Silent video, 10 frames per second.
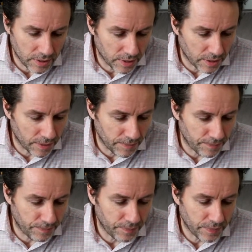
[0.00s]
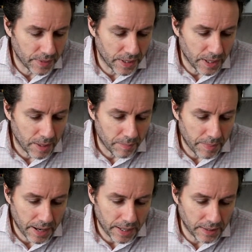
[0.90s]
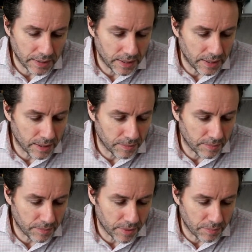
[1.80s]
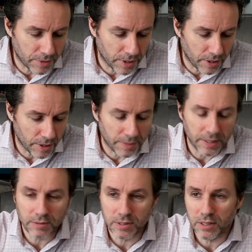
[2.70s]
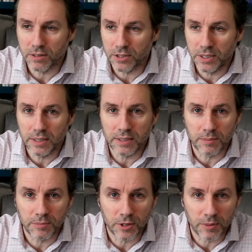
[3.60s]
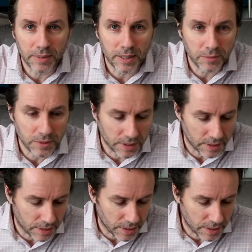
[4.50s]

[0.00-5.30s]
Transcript: back in the, blimey, it was last year sometime now, wasn't it?